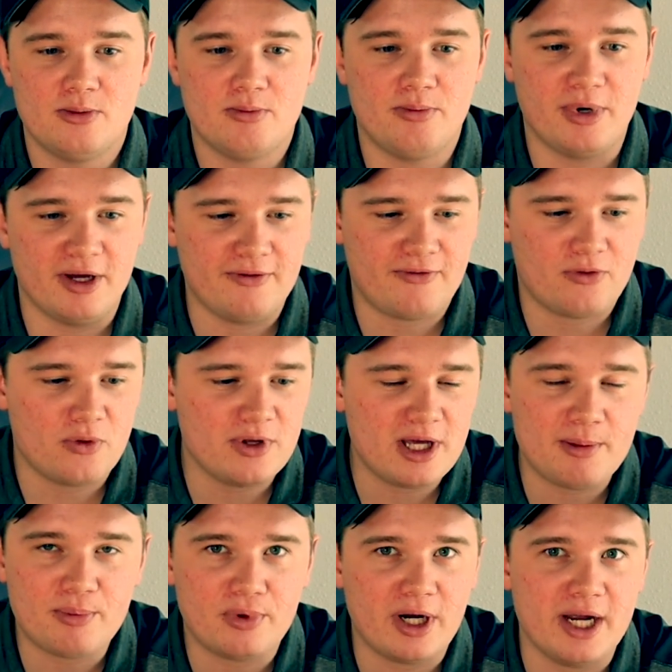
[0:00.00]
But for
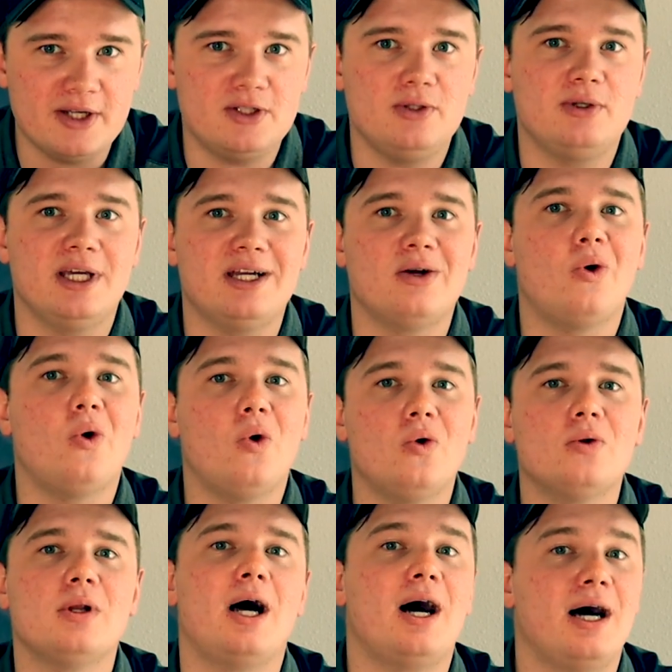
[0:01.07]
that price, you get a
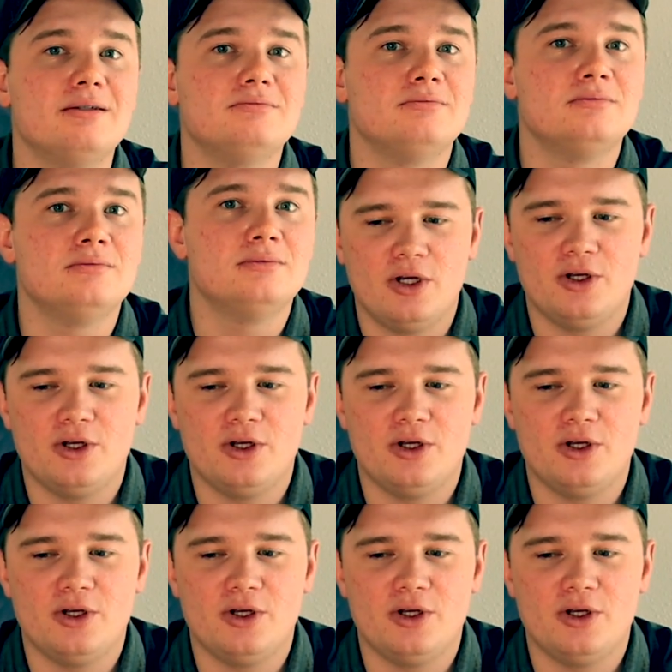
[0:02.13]
whole lot.